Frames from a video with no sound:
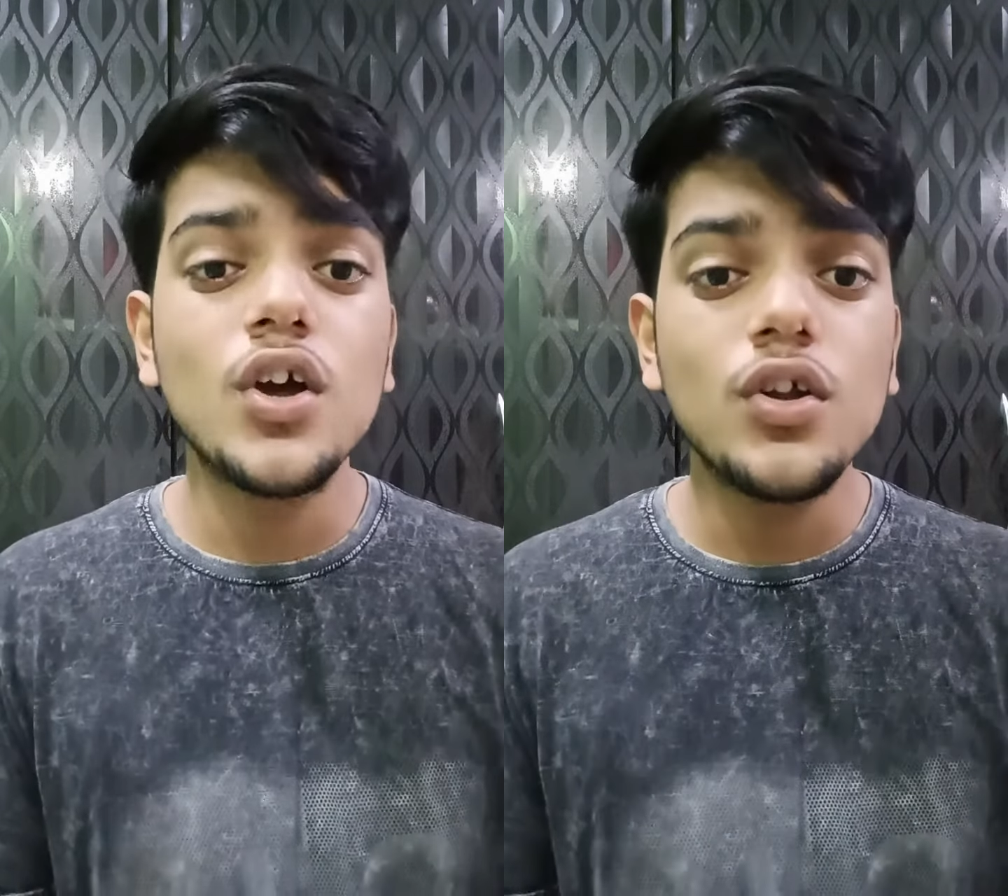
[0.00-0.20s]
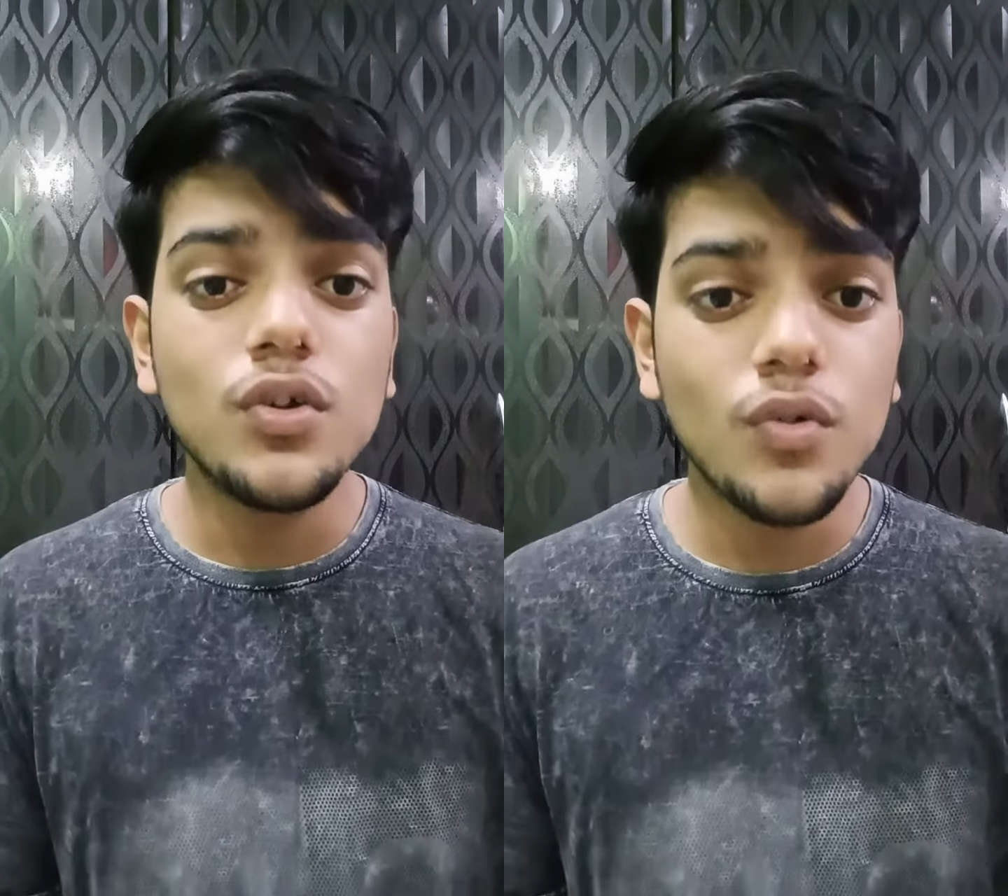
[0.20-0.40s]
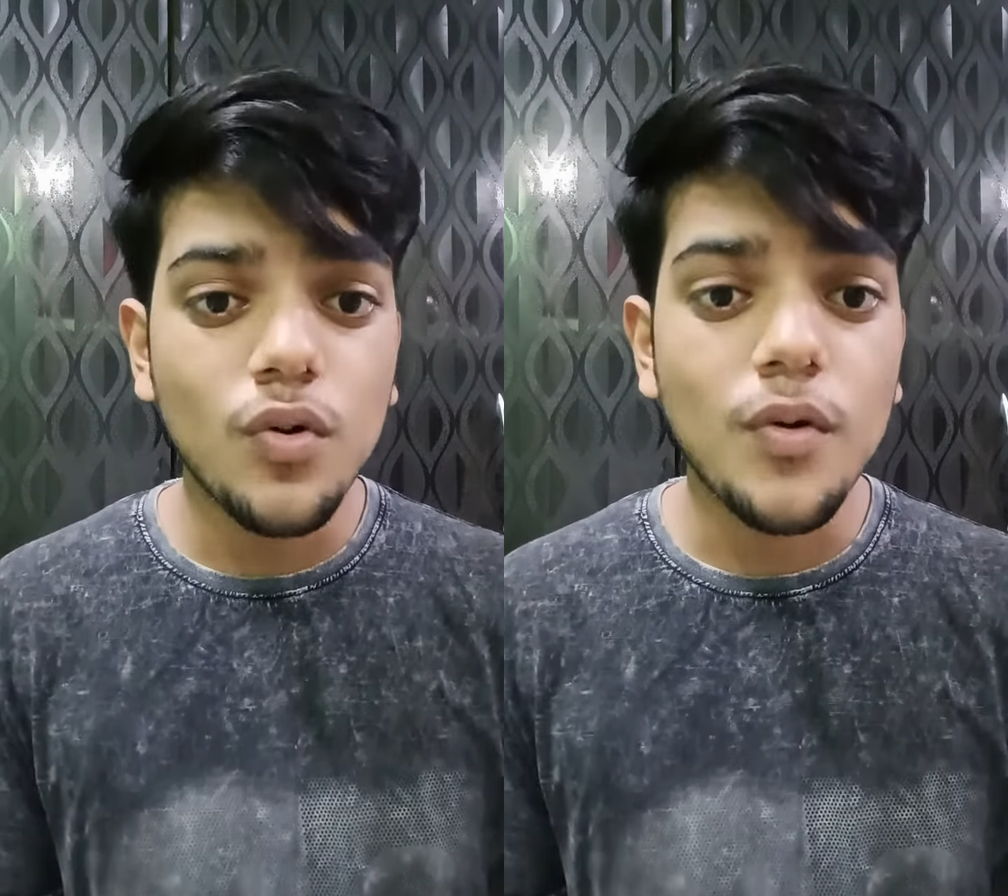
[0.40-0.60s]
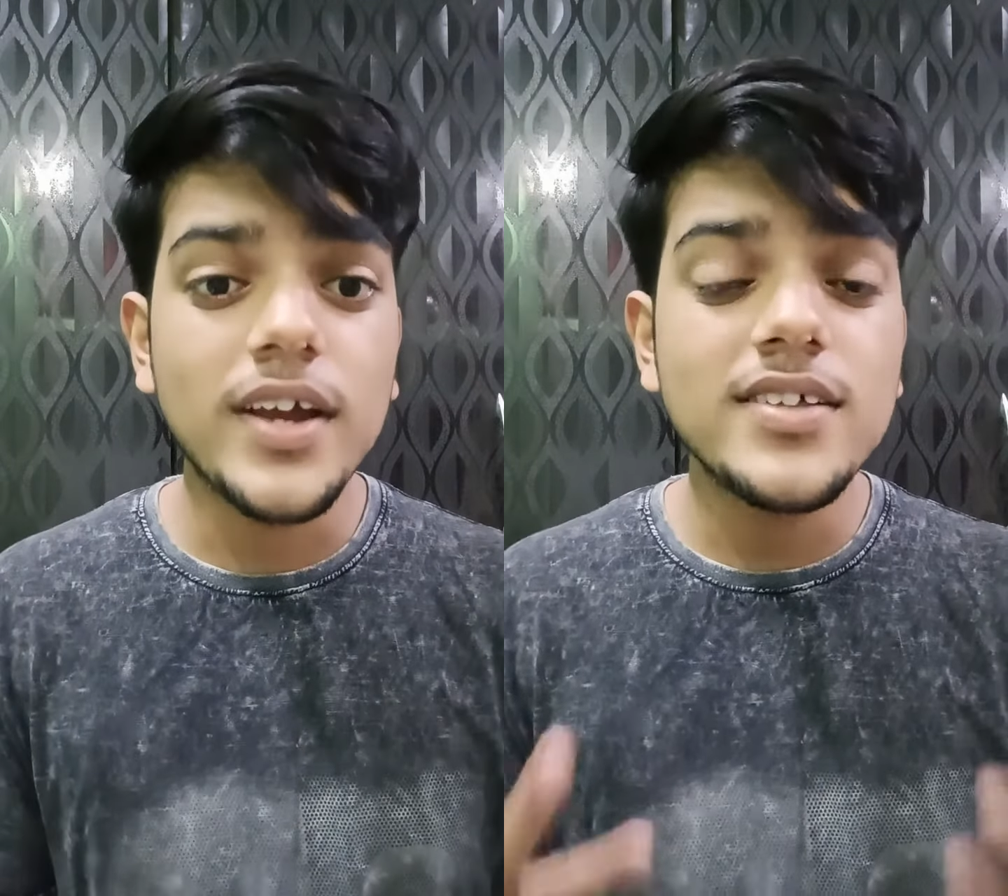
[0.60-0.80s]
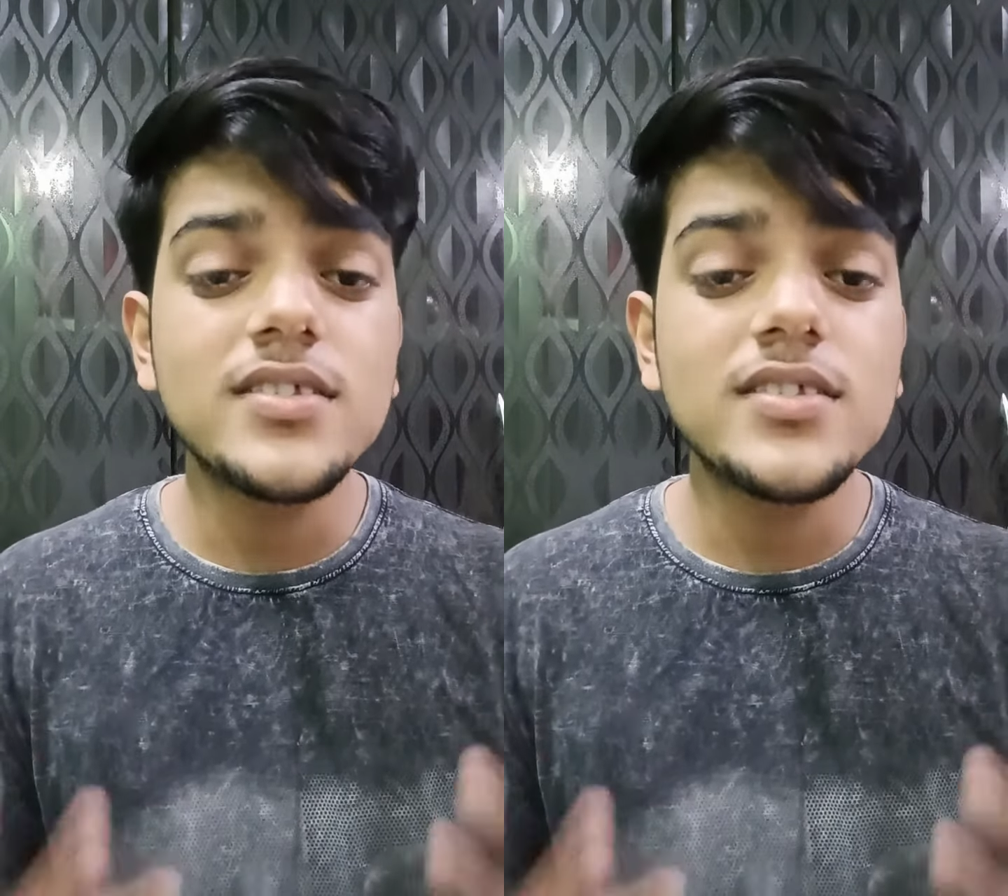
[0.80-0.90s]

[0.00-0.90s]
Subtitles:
No, it is